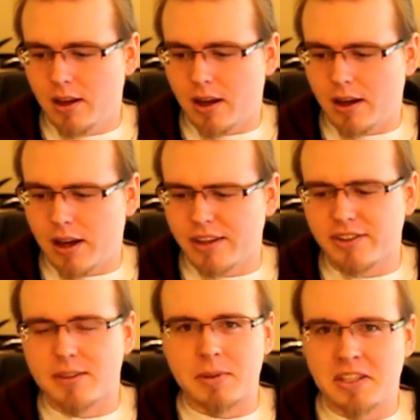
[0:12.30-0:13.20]
I
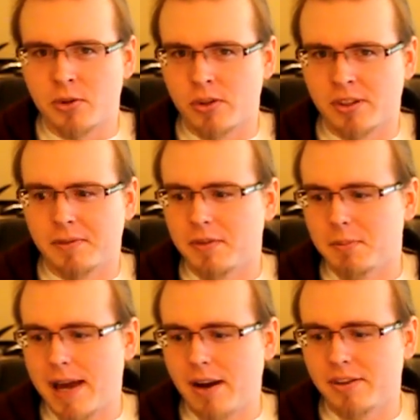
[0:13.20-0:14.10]
used to be 250
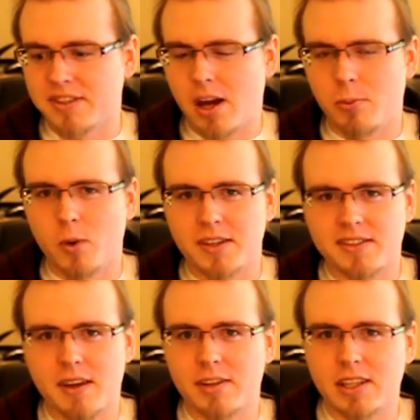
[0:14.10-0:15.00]
pounds, now I'm
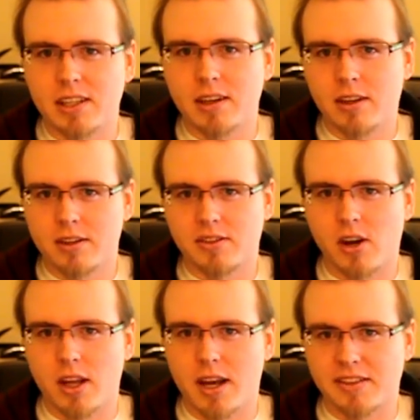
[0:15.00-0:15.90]
170, so
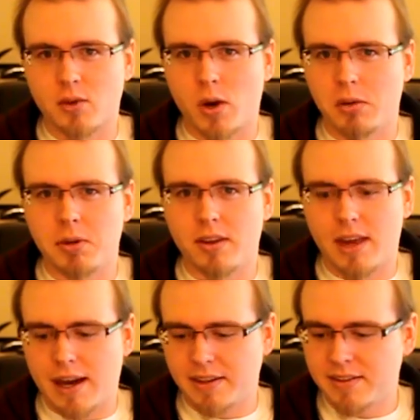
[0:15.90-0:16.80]
I lost quite a bit of
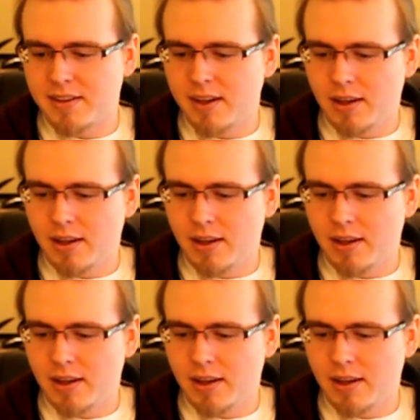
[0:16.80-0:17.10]
that.